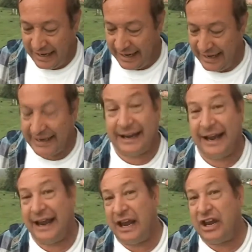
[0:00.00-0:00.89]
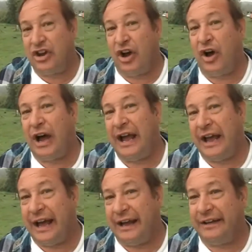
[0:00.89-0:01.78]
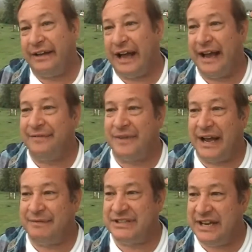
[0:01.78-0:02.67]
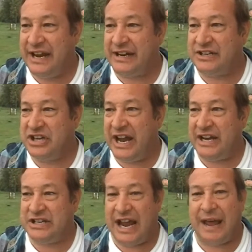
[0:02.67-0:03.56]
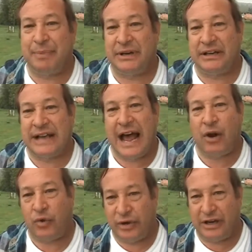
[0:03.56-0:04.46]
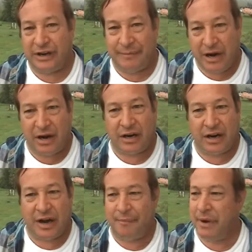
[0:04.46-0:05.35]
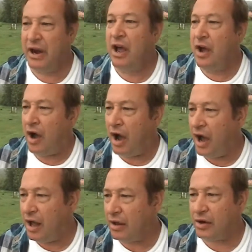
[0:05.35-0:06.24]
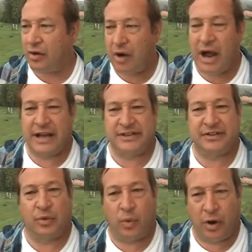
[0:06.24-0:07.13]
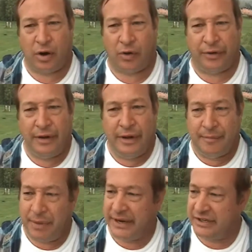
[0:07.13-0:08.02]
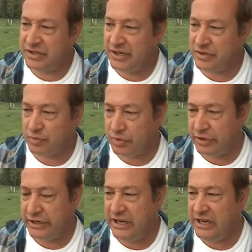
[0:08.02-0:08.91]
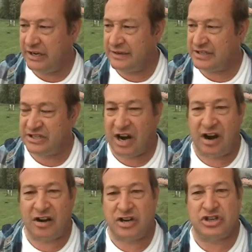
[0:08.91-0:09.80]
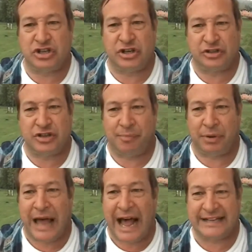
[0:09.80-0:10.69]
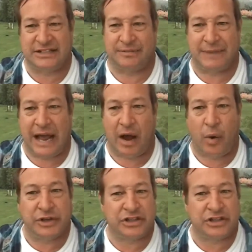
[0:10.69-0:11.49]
And you know, I'm seeing a change happening not only in America but all across the world. But it's really starting to blossom now.